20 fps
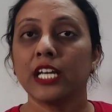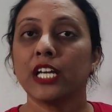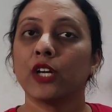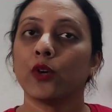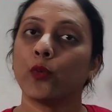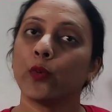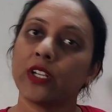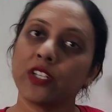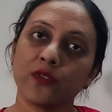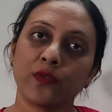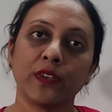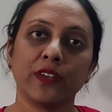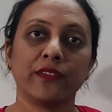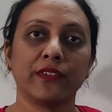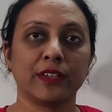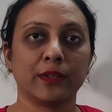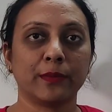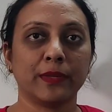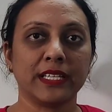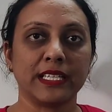which we
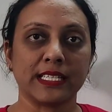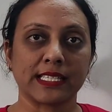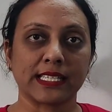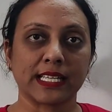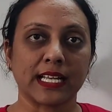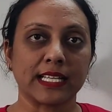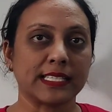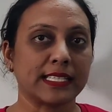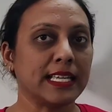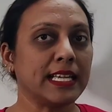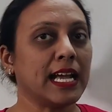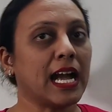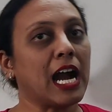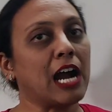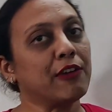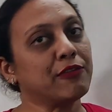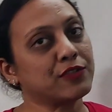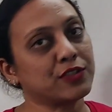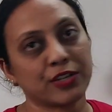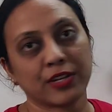will be discussing
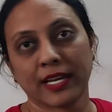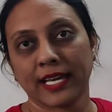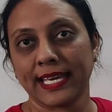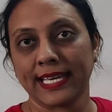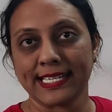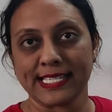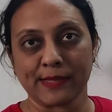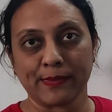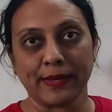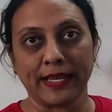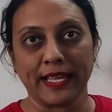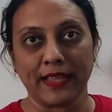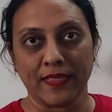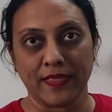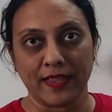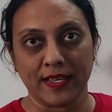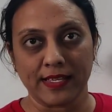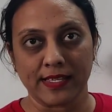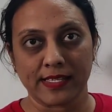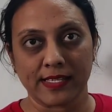after I explain
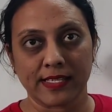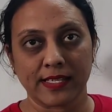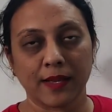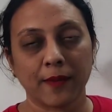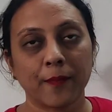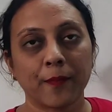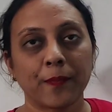this.